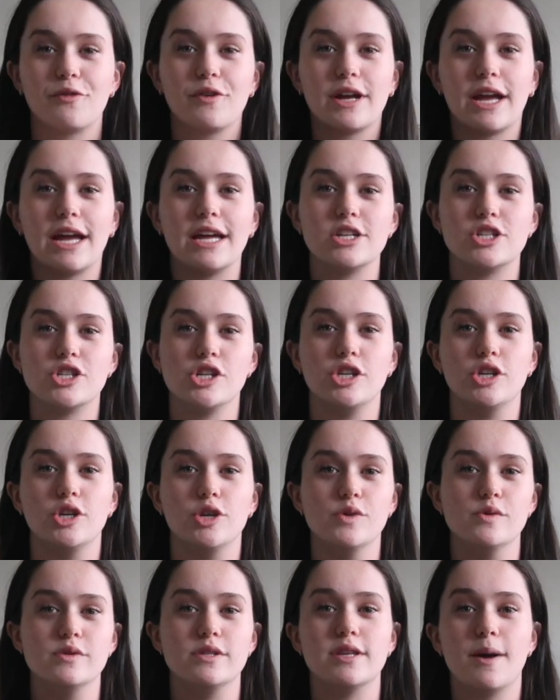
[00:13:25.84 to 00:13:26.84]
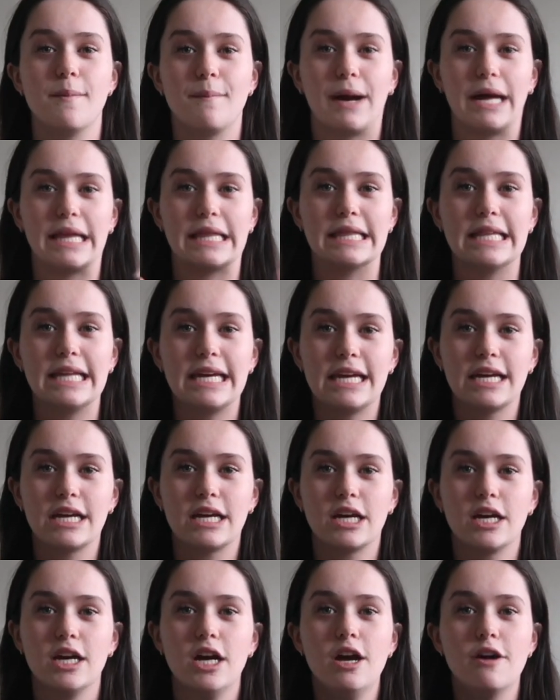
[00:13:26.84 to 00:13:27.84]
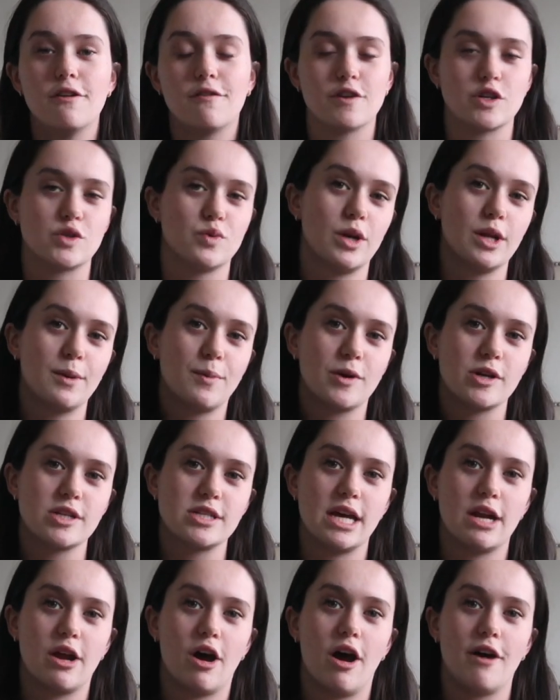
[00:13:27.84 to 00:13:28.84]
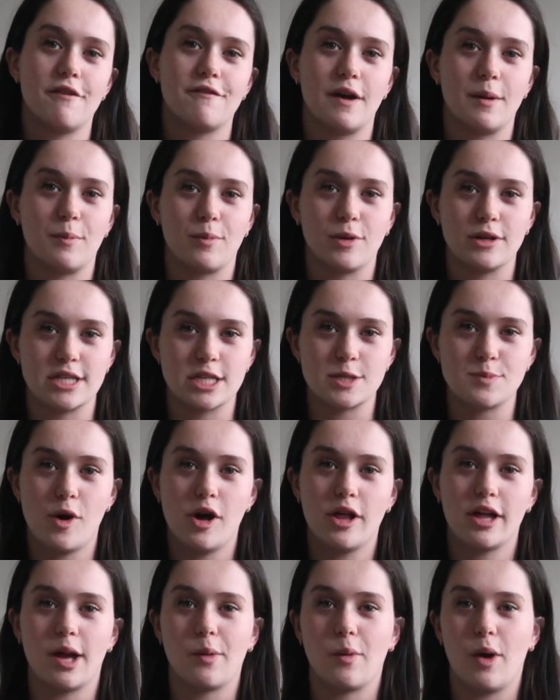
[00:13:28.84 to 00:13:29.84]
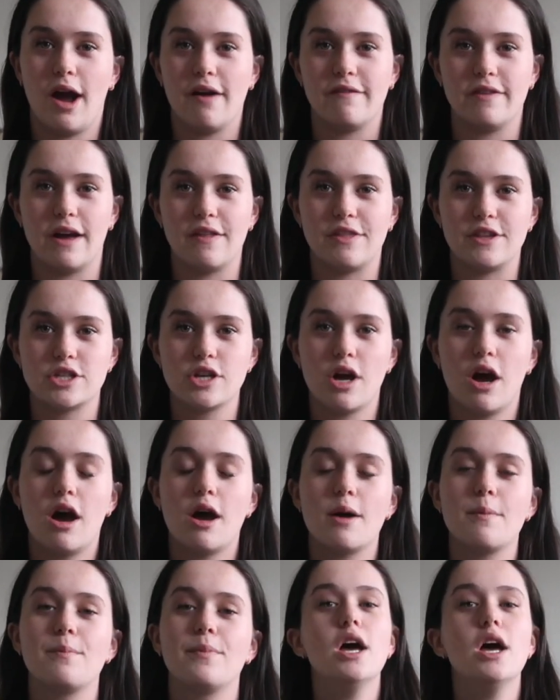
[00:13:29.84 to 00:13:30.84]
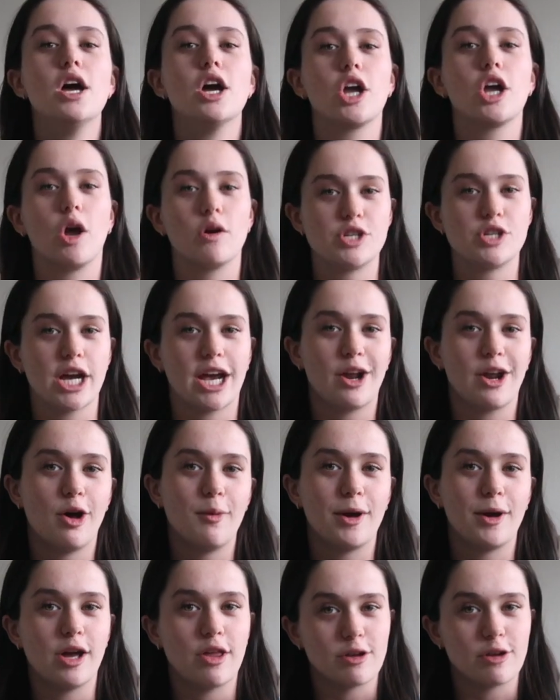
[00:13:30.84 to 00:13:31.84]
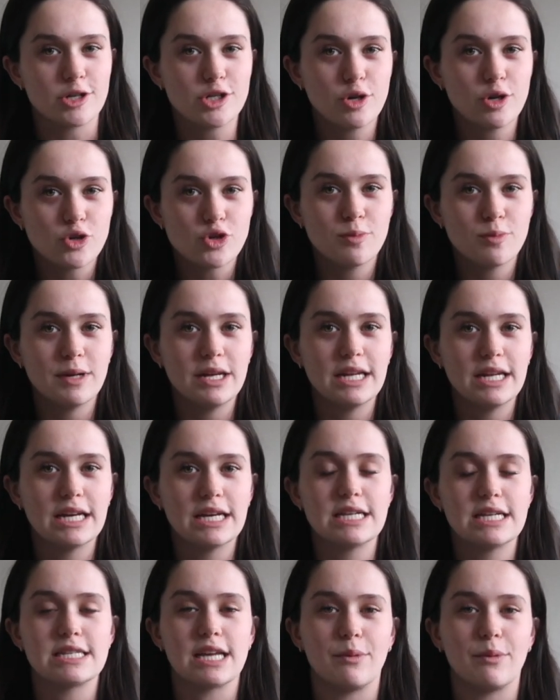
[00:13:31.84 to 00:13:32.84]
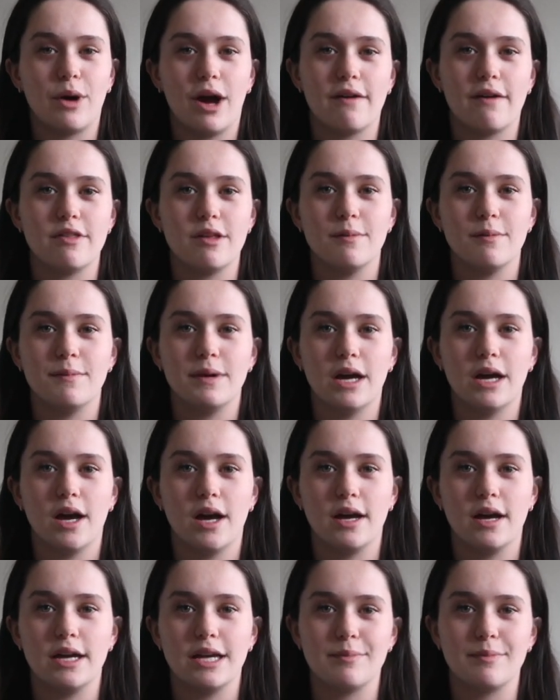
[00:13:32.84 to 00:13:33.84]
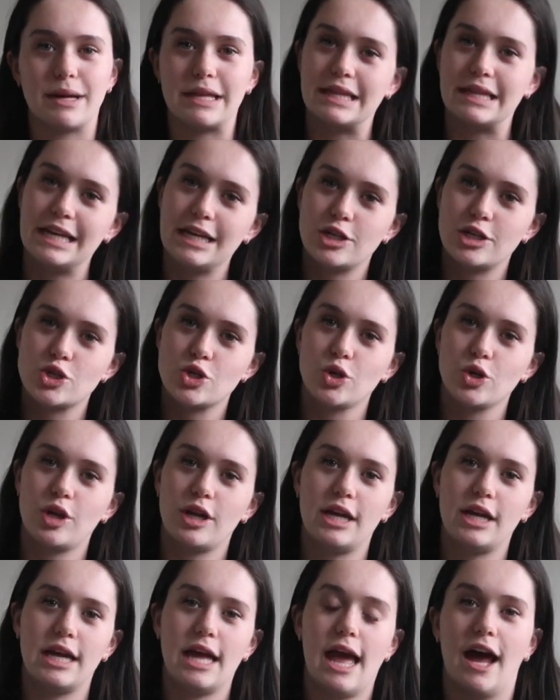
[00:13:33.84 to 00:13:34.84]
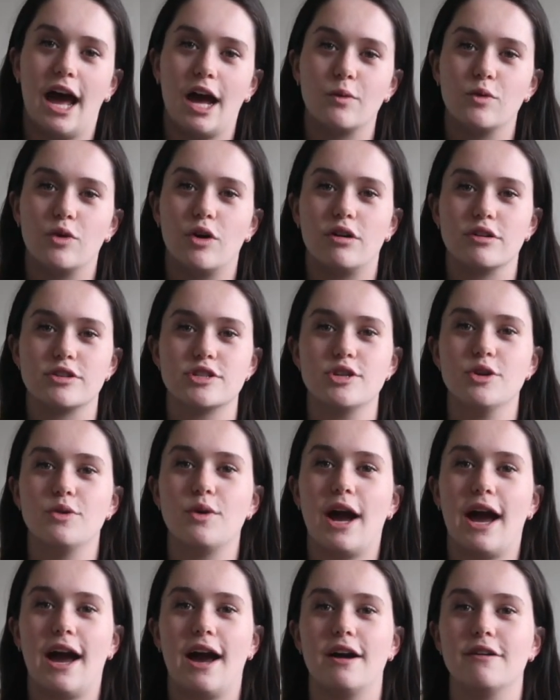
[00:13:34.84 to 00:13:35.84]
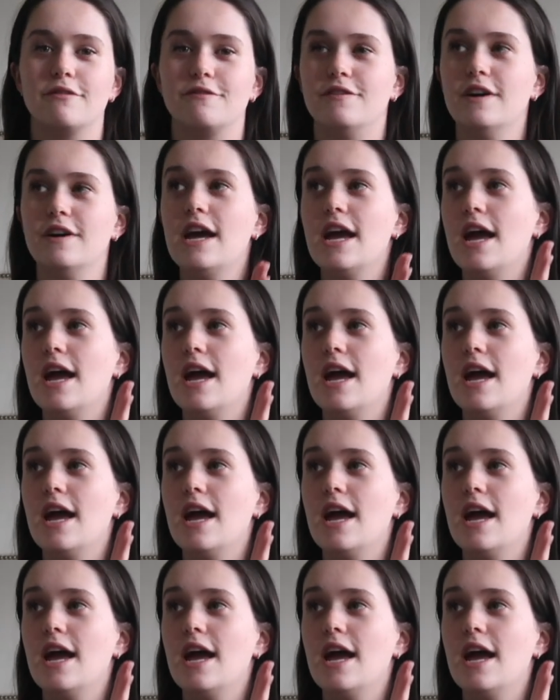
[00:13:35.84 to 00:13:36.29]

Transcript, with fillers: forget to use my link for 20% off at Princess Polly. I will have that at the top. Go check out all my other social medias. I will have them in my link tree, and I will also have